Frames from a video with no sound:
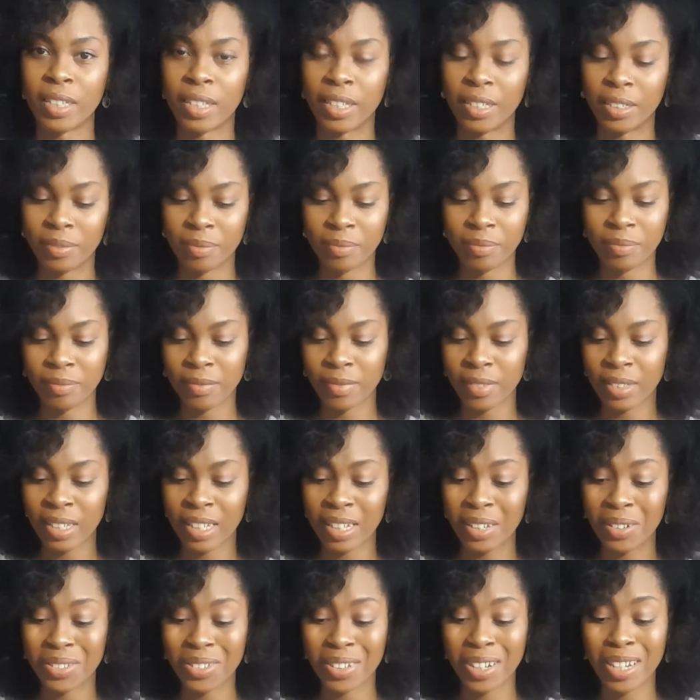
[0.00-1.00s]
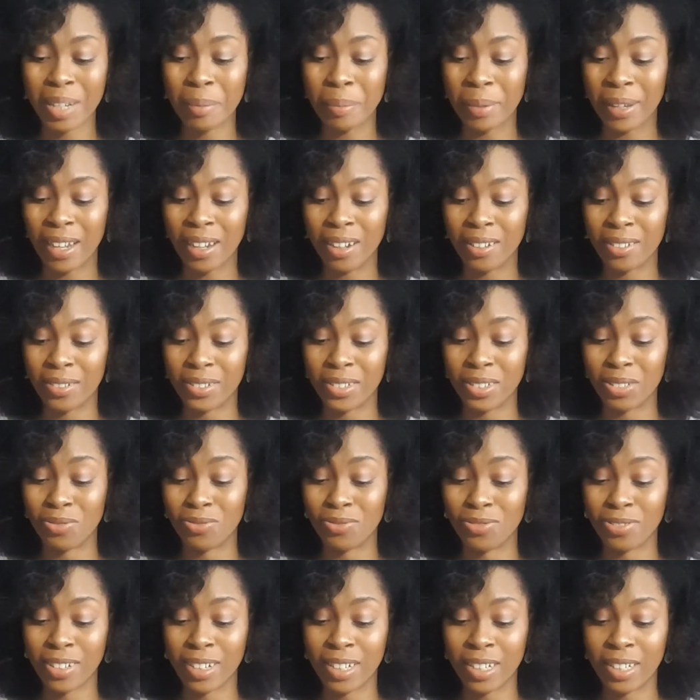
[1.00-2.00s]
so it was only a pound which is
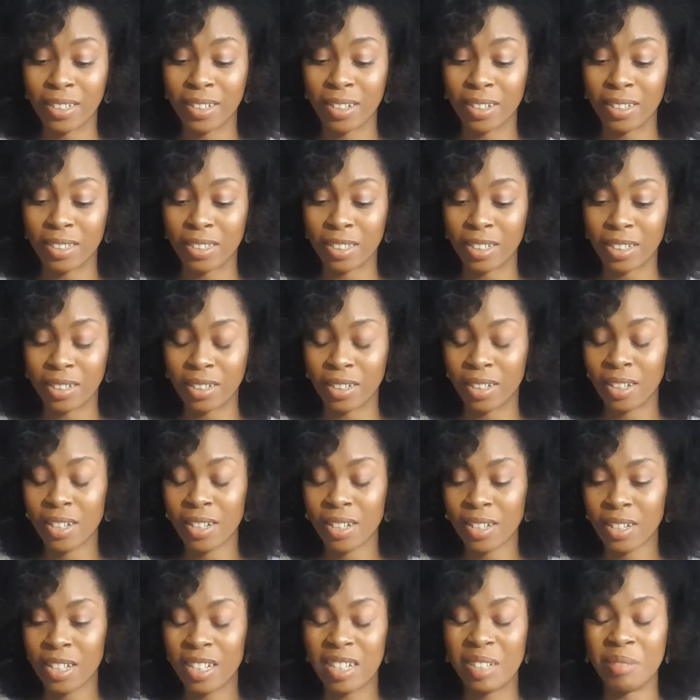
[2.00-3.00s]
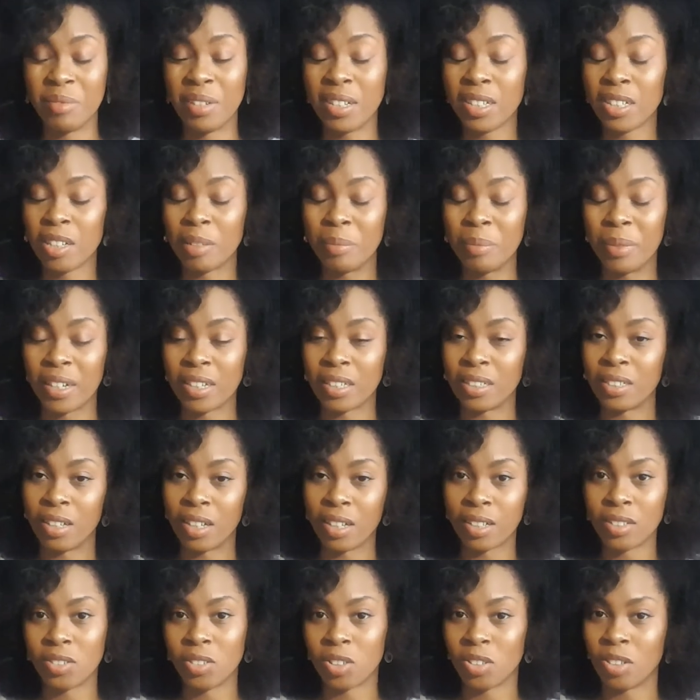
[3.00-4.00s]
really good so I might go back and
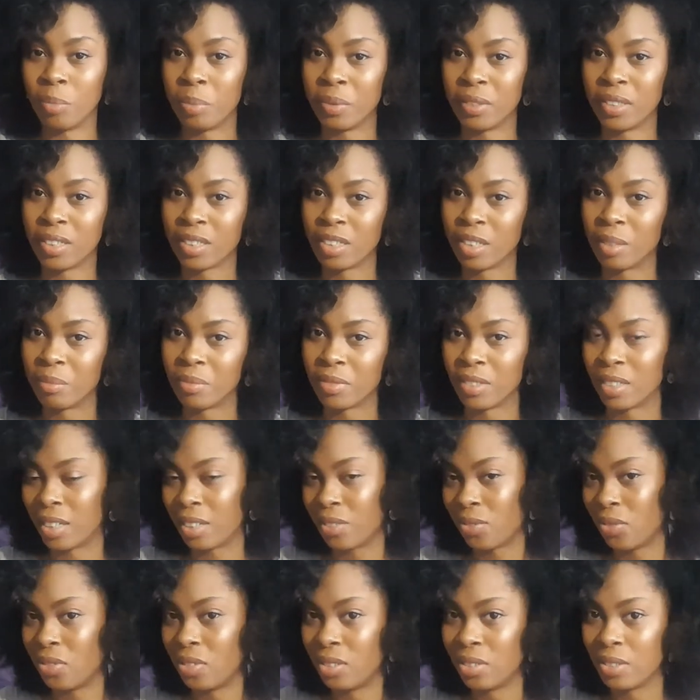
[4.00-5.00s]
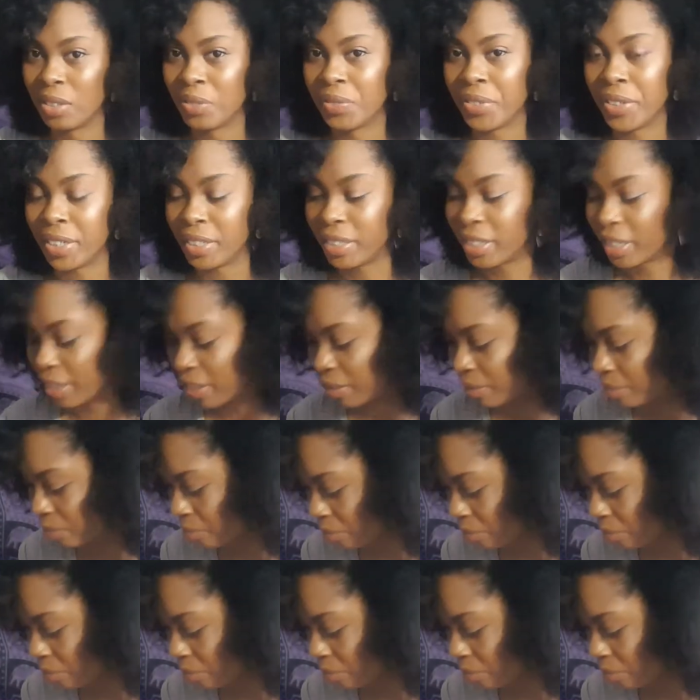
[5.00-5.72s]
like stock up on some just for the future.